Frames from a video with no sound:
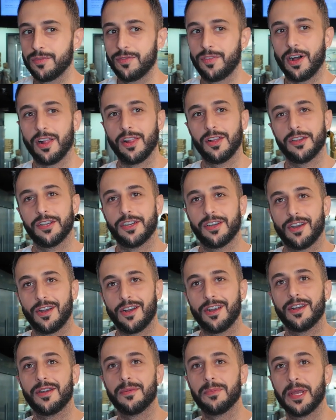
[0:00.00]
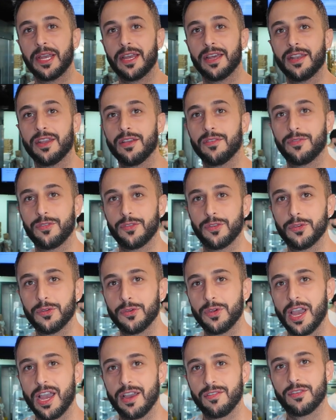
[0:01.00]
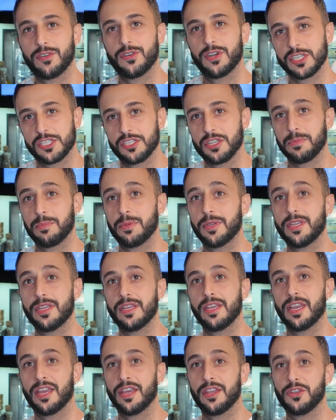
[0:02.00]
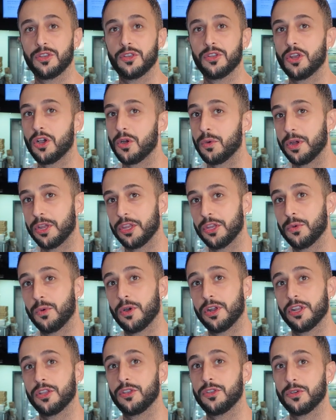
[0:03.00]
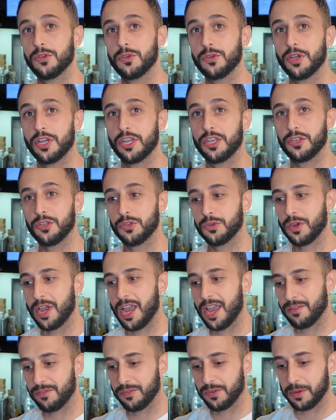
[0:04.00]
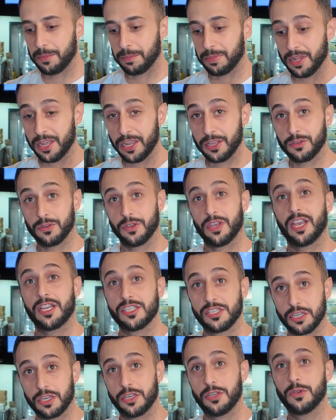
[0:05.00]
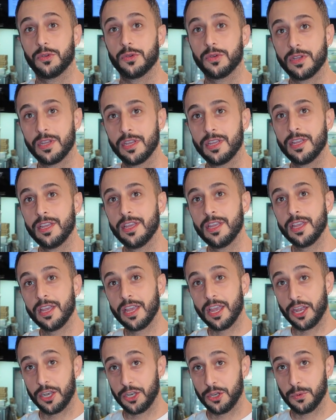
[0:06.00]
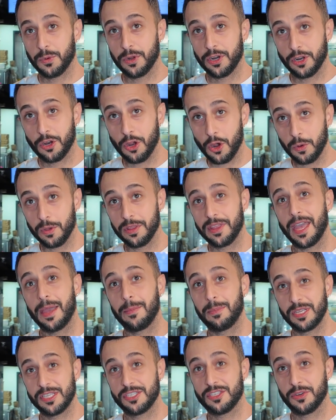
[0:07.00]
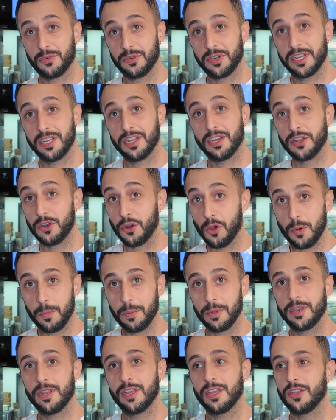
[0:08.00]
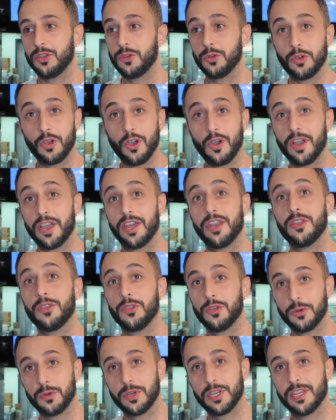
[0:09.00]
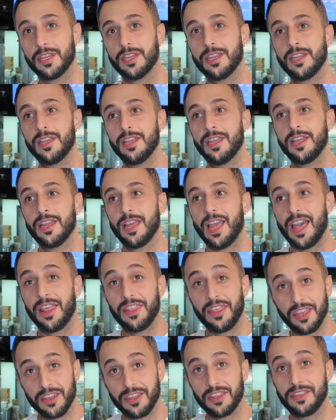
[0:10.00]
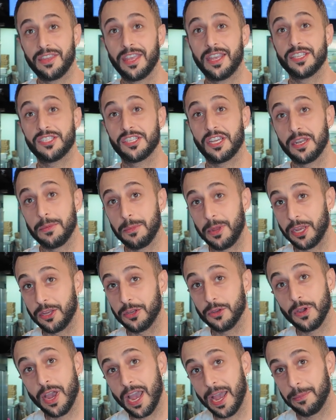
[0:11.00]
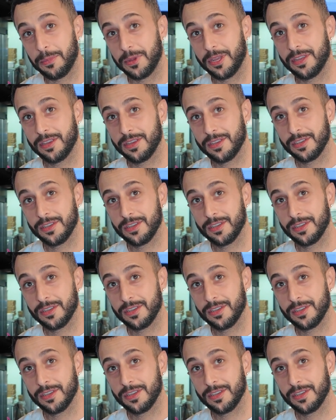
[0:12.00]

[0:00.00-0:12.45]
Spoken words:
Follow your heart, man. If you have a recipe and you know what you want to do and you have a plan to execute and you want to go with that pizzeria and open it, you go ahead and do it. At the end of the day, it's going to make you happy.